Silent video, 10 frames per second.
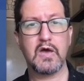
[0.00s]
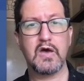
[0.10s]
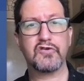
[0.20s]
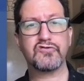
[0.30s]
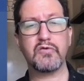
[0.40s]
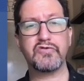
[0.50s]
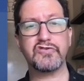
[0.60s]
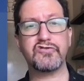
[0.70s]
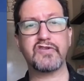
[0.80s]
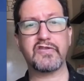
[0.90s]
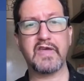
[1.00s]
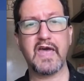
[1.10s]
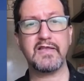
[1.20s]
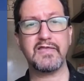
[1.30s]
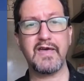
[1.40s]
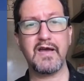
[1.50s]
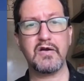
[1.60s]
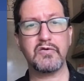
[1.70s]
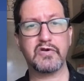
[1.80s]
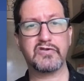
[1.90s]
So this is at the end there.
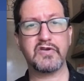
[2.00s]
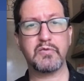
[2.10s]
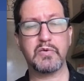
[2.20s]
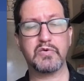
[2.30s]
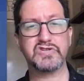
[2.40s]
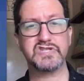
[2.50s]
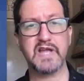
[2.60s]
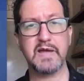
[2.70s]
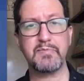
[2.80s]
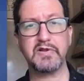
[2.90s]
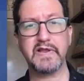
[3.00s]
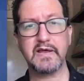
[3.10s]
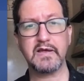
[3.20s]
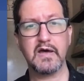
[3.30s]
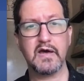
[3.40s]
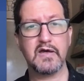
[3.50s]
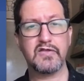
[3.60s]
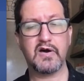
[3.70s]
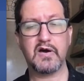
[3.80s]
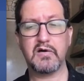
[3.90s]
You can see we were stapling
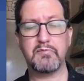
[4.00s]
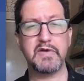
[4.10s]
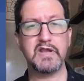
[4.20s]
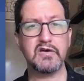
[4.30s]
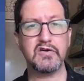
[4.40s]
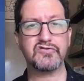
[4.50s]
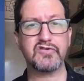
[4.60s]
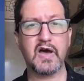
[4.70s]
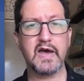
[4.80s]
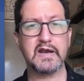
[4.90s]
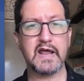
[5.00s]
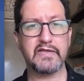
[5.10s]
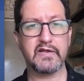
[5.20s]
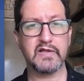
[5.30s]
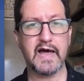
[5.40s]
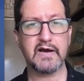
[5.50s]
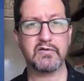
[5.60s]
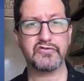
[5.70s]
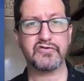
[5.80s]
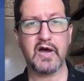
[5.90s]
the medial side and the
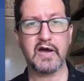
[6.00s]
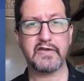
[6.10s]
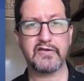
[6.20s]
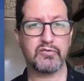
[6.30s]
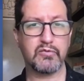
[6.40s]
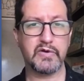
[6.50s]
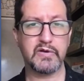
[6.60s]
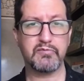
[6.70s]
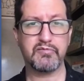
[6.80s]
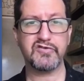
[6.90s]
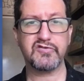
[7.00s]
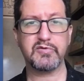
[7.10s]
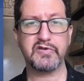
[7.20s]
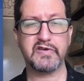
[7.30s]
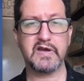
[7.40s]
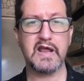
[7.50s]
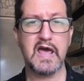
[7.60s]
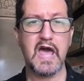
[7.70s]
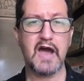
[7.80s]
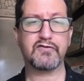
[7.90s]
lateral side. That's what we principally did.
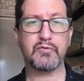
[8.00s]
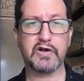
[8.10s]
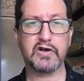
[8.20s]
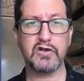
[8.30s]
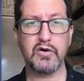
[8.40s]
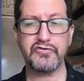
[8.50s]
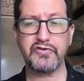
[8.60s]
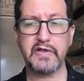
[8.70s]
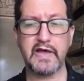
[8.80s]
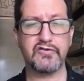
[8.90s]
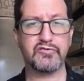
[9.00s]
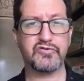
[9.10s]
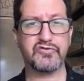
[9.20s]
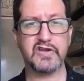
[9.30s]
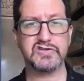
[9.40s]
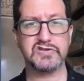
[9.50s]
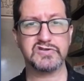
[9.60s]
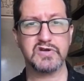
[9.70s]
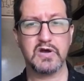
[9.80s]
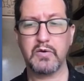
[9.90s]
After we closed the layers with
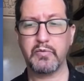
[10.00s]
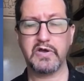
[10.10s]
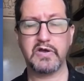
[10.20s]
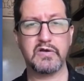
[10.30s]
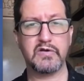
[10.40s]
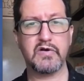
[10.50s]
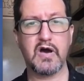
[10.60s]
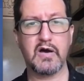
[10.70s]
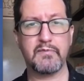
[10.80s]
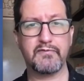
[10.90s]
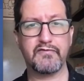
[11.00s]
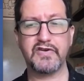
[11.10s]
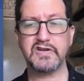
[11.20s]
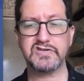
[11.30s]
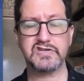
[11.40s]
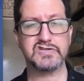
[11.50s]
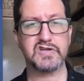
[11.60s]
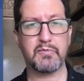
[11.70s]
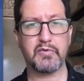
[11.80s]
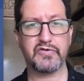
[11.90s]
stitches, we finished this
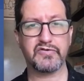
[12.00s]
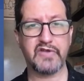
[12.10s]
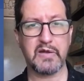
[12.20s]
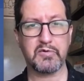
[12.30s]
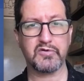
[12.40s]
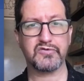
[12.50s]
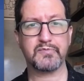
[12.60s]
up with staples.